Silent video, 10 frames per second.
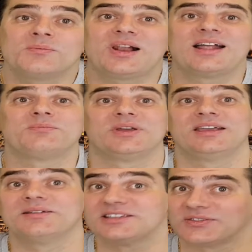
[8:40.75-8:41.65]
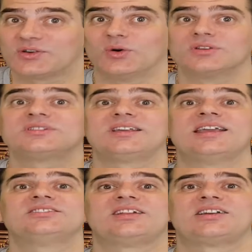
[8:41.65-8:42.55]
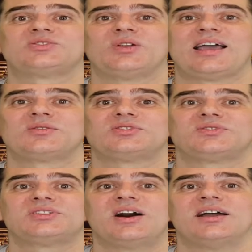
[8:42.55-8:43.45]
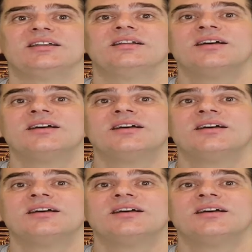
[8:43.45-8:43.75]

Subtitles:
Plan B is, of course, the international language of signs.